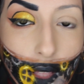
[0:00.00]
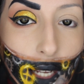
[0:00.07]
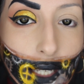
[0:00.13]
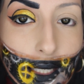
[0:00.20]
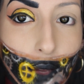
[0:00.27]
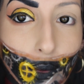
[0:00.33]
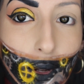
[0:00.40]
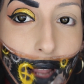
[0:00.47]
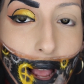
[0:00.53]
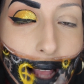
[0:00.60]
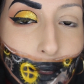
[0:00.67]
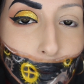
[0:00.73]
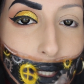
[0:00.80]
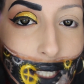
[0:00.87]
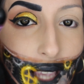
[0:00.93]
Next I will
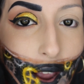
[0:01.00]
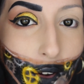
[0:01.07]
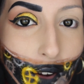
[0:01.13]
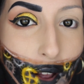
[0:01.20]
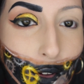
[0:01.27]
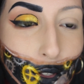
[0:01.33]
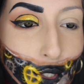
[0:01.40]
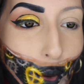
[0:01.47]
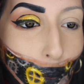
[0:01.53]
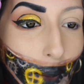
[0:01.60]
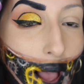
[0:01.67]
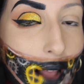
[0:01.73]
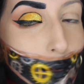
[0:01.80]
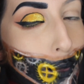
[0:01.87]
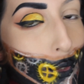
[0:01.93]
add mascara on top
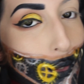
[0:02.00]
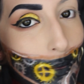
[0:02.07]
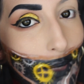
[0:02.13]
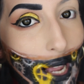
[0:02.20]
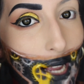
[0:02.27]
and bottom